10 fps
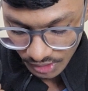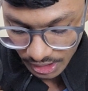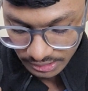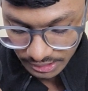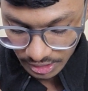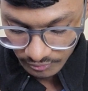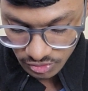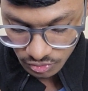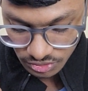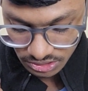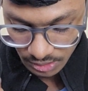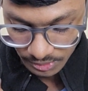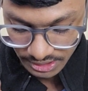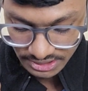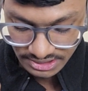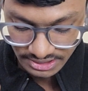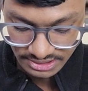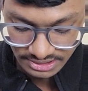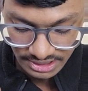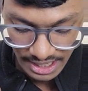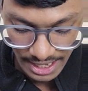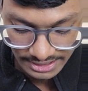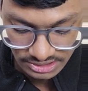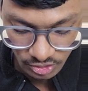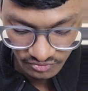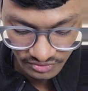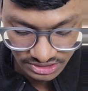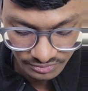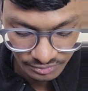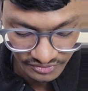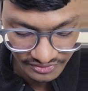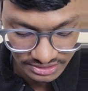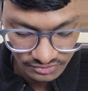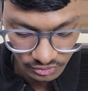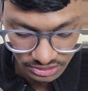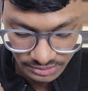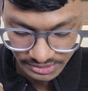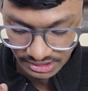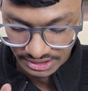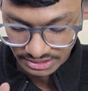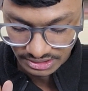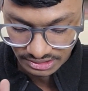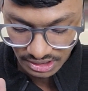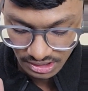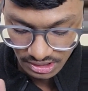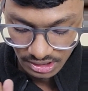and then you have to choose EE6 as your first preference for the specialization in the